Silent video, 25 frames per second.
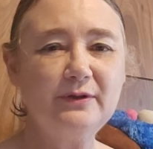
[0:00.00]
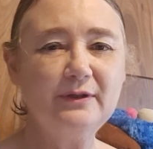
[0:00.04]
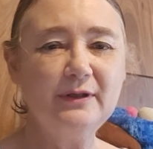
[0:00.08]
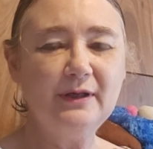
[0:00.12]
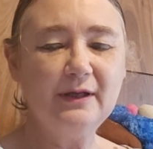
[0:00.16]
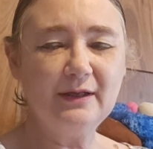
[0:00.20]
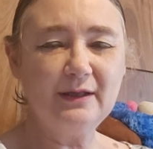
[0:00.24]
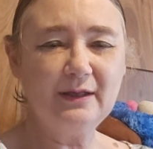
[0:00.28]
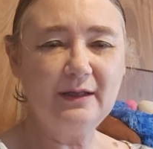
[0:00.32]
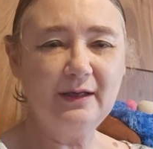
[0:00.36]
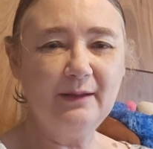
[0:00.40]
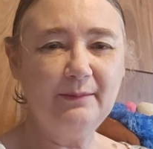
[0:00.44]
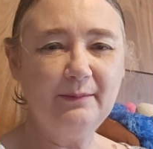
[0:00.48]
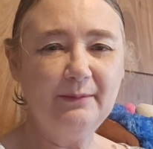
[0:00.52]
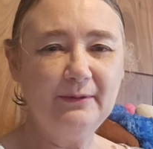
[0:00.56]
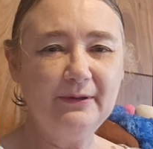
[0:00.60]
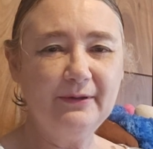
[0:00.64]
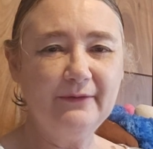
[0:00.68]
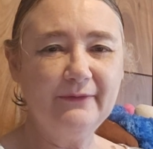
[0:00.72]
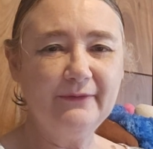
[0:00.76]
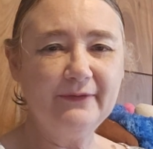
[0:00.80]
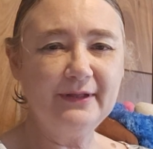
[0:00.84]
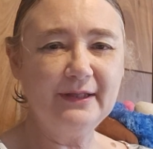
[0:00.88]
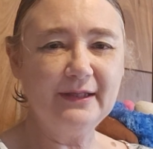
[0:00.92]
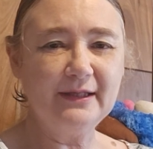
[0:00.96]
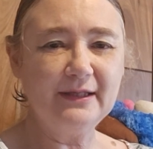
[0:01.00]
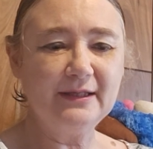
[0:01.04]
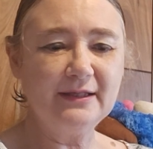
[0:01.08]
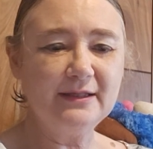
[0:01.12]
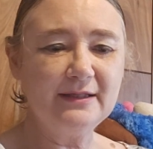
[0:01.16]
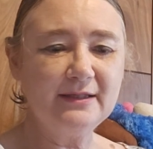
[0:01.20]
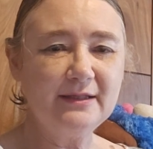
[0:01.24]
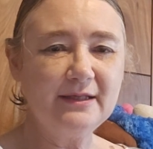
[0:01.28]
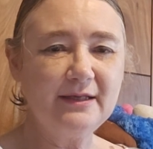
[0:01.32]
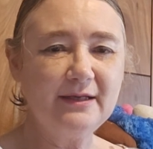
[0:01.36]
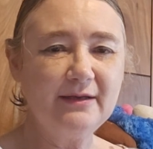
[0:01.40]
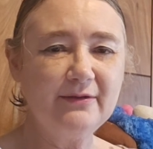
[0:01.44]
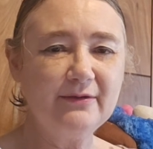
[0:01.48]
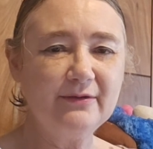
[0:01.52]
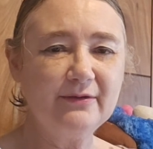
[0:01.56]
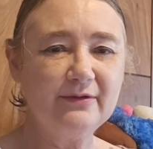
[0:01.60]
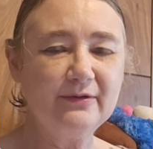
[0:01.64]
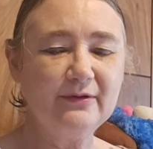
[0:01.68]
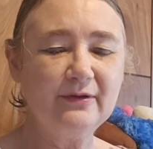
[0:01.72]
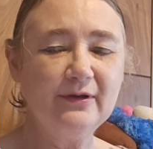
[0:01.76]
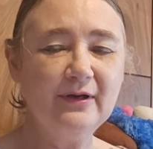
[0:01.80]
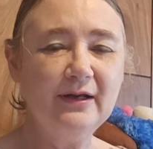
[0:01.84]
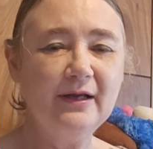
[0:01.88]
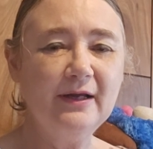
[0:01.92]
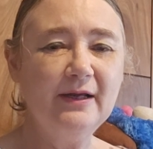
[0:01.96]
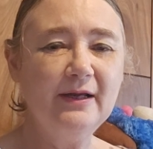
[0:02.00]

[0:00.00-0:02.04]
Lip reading: a couple of things, either